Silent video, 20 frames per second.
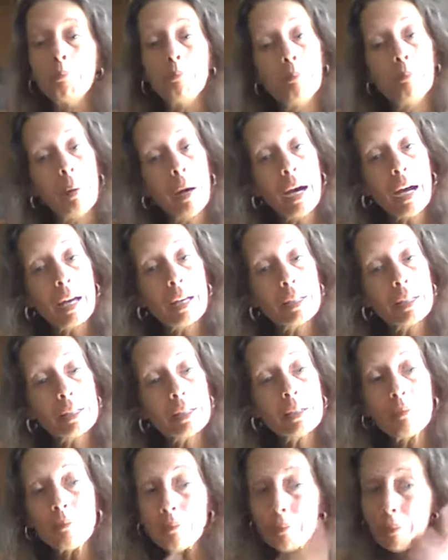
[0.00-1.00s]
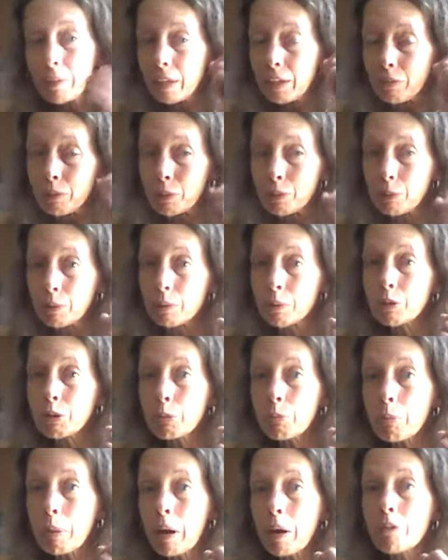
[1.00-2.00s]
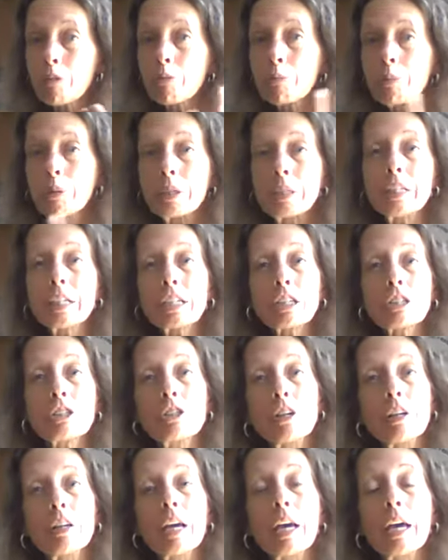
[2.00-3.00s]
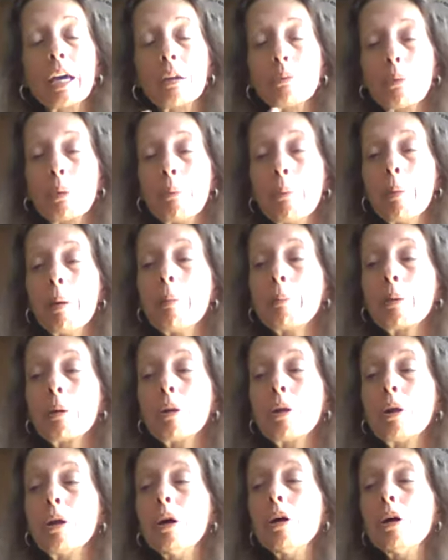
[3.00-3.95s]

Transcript: But if you use your power of prediction and remember